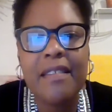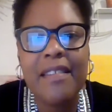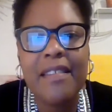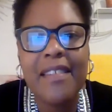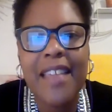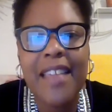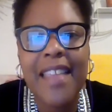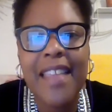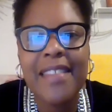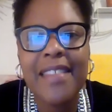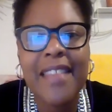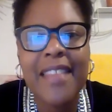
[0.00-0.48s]

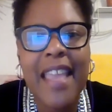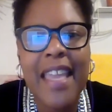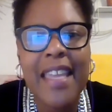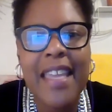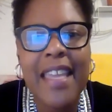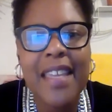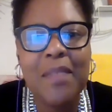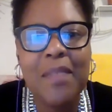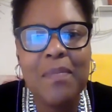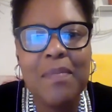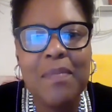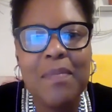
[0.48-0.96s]
and
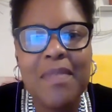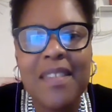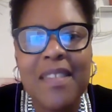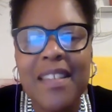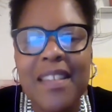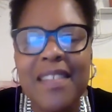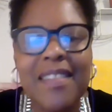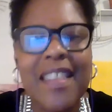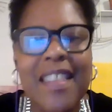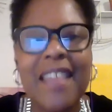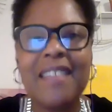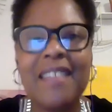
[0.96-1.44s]
names
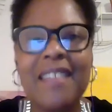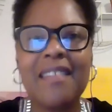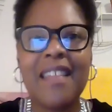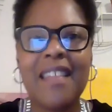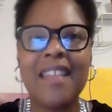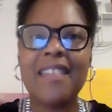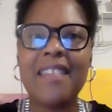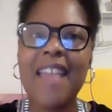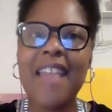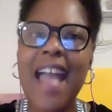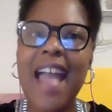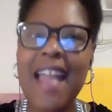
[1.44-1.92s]
and things
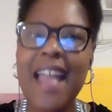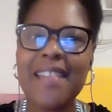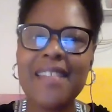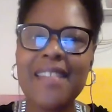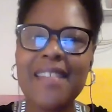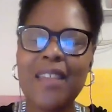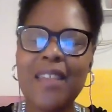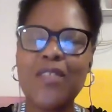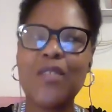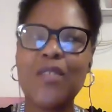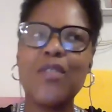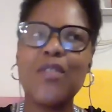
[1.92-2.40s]
like that. And
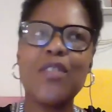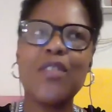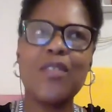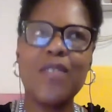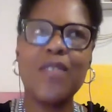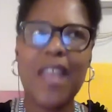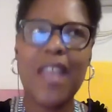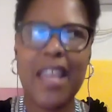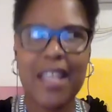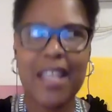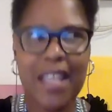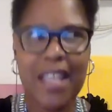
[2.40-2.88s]
it's like, so you
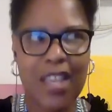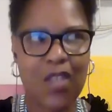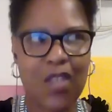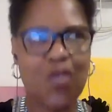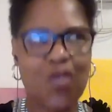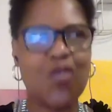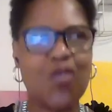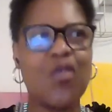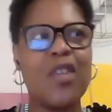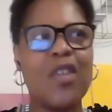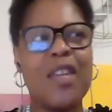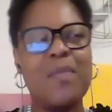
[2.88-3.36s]
don't hate
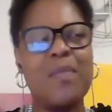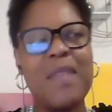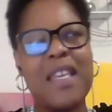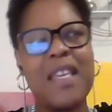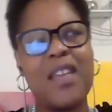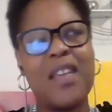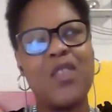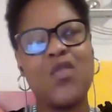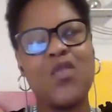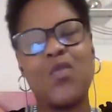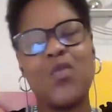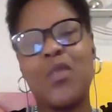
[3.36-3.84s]
history
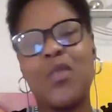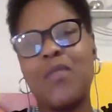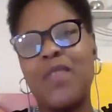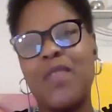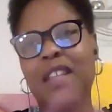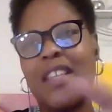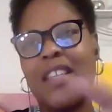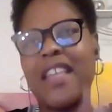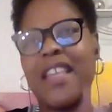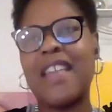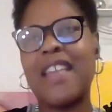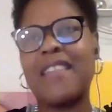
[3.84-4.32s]
because you were
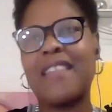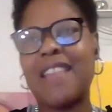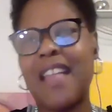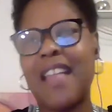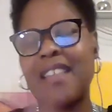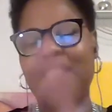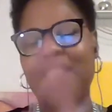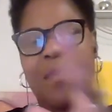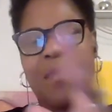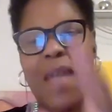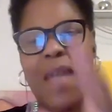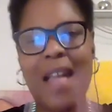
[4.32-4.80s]
really
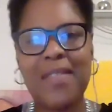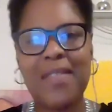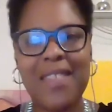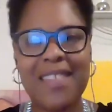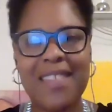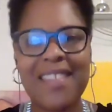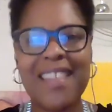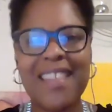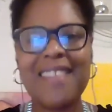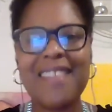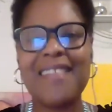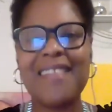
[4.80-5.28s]
excited about
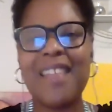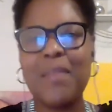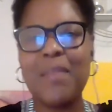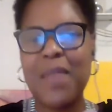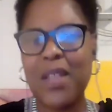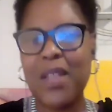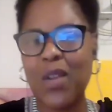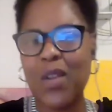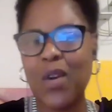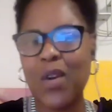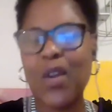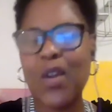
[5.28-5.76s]
this
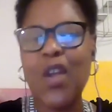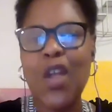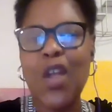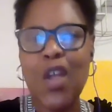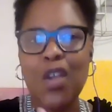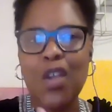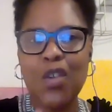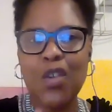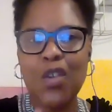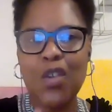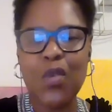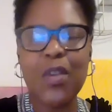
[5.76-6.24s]
exhibit, or
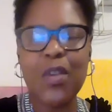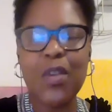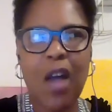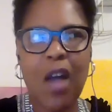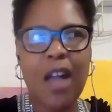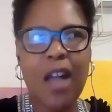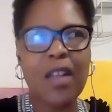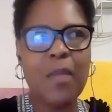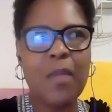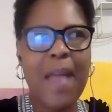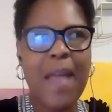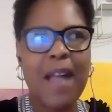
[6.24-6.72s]
you can
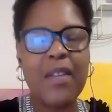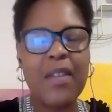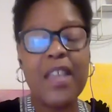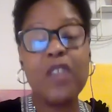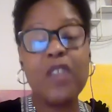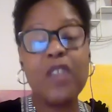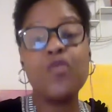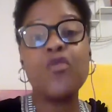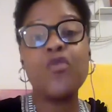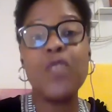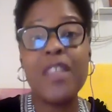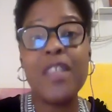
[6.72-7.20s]
talk about
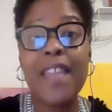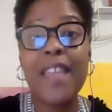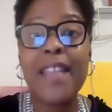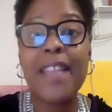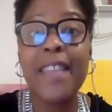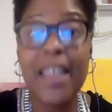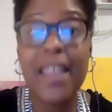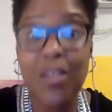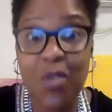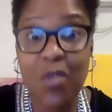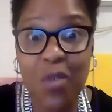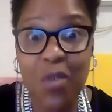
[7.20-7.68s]
history that
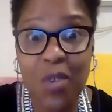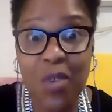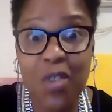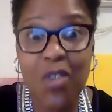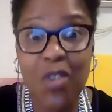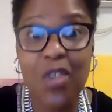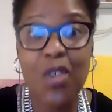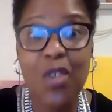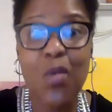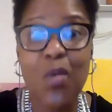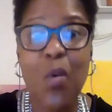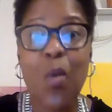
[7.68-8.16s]

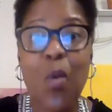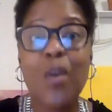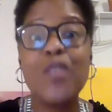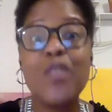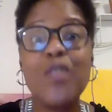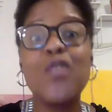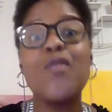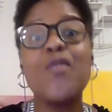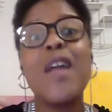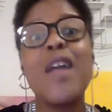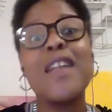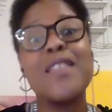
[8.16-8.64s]
interests you or
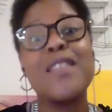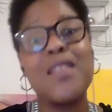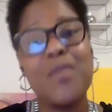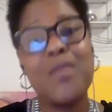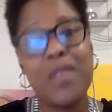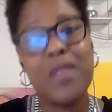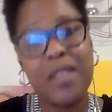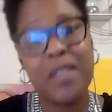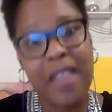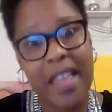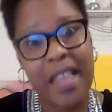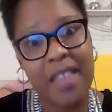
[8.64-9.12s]
directly
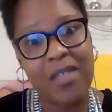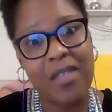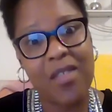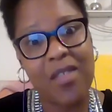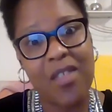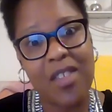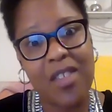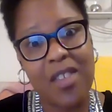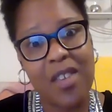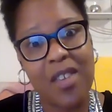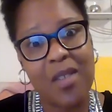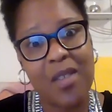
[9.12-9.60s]
relates
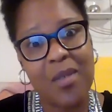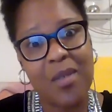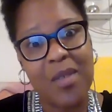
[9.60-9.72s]
to you.